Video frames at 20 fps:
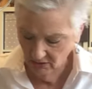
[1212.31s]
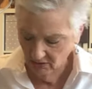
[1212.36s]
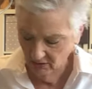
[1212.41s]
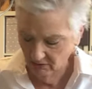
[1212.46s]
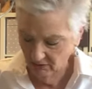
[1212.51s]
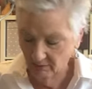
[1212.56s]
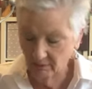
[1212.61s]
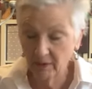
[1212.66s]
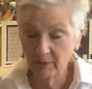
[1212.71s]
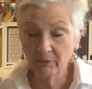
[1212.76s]

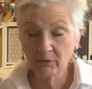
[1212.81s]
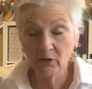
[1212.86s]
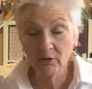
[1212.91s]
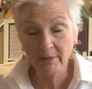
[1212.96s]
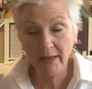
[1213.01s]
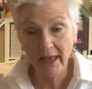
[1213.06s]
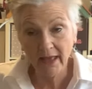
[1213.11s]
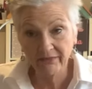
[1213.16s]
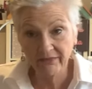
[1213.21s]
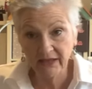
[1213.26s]
Remember
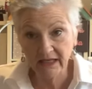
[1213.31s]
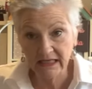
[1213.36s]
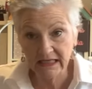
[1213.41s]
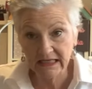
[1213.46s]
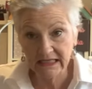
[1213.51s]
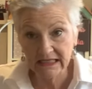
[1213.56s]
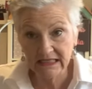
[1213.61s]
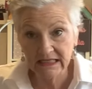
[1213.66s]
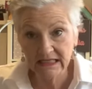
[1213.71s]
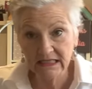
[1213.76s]
about the
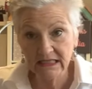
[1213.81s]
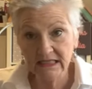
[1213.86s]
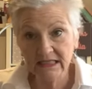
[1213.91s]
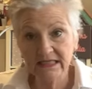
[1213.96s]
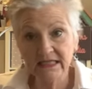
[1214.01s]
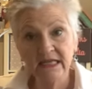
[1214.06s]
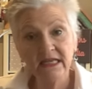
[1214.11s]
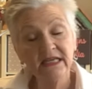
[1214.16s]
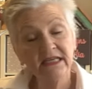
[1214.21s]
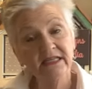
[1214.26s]
ease.